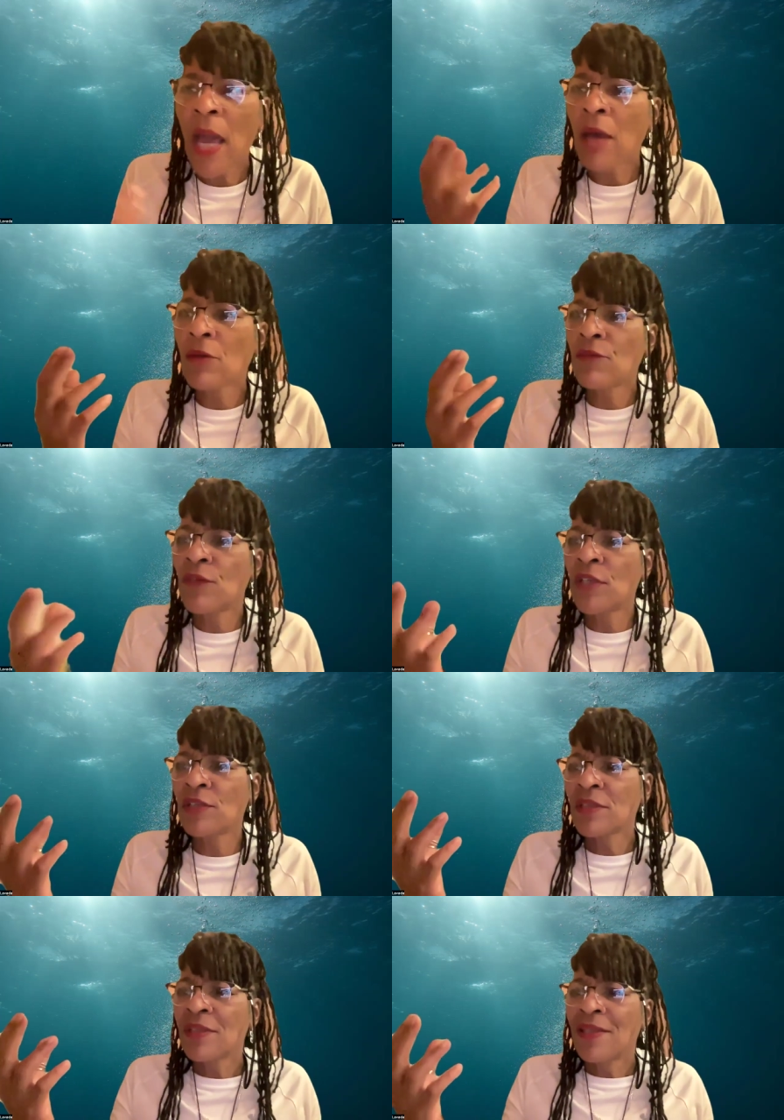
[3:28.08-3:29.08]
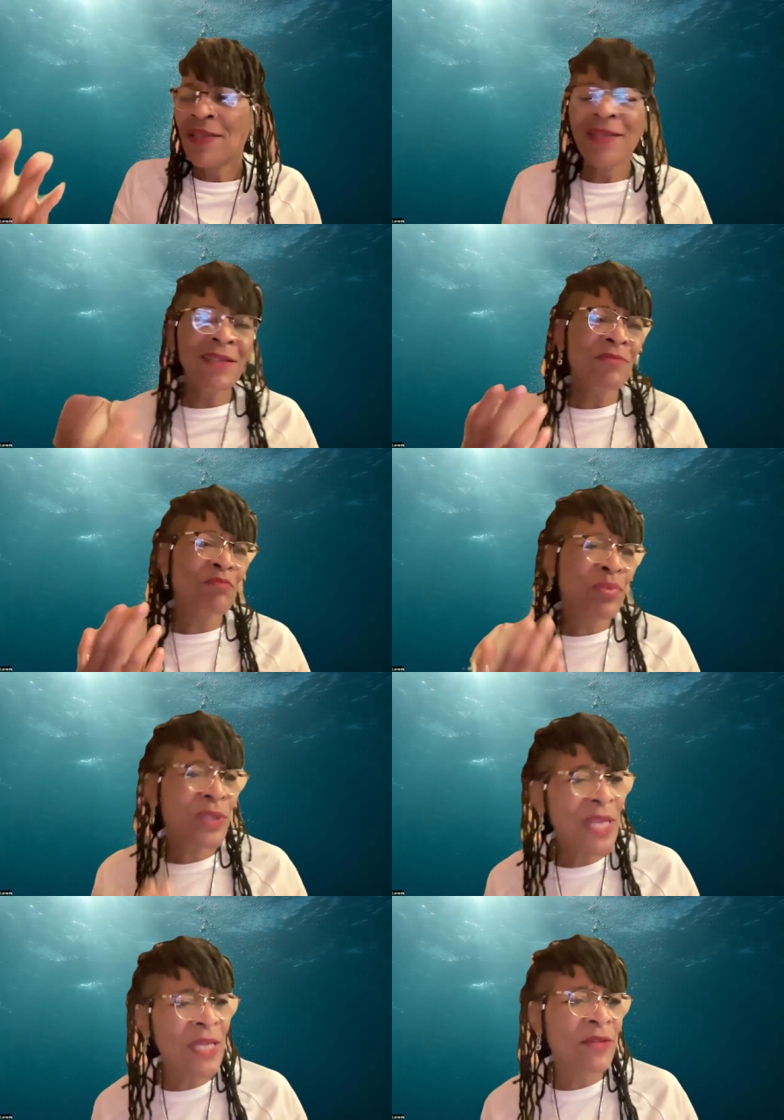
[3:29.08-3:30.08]
out of this hidden
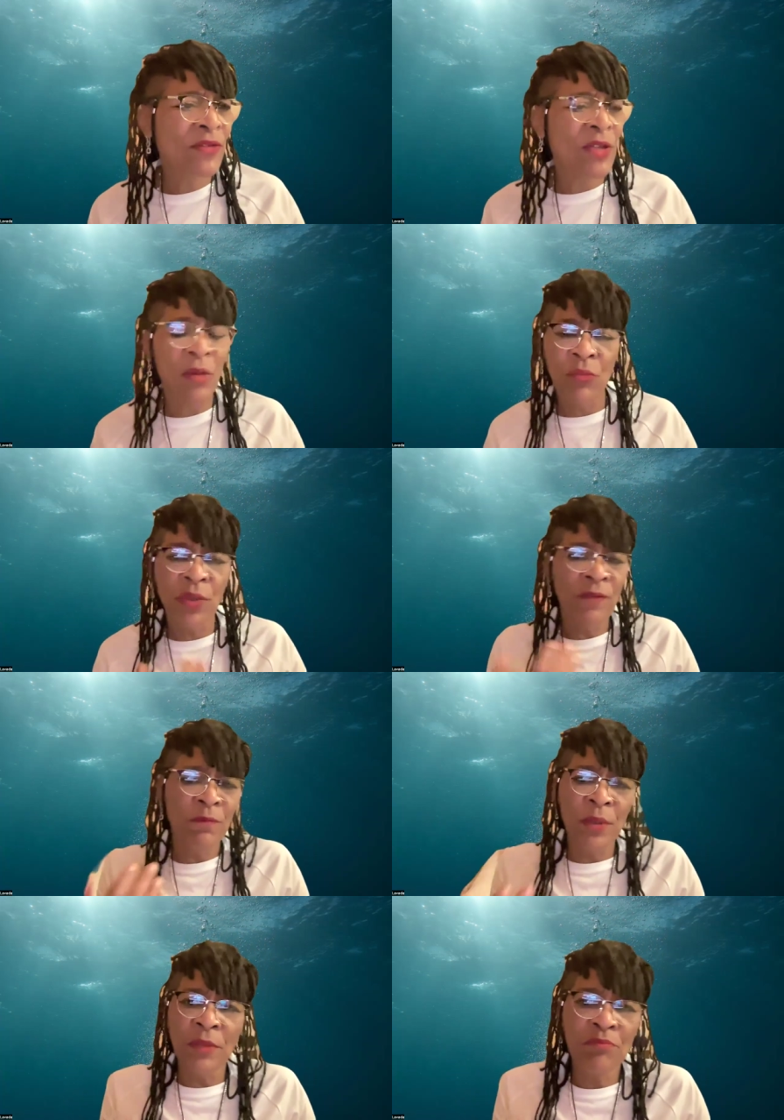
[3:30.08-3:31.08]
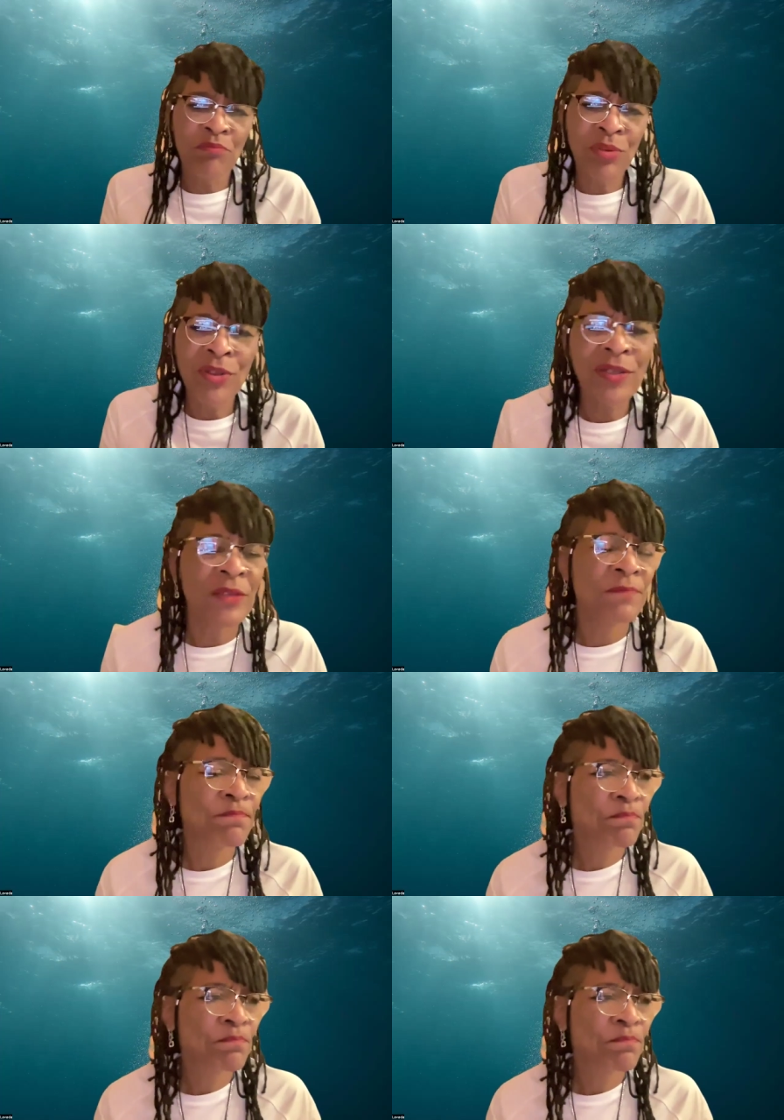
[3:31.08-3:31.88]
place that we've been put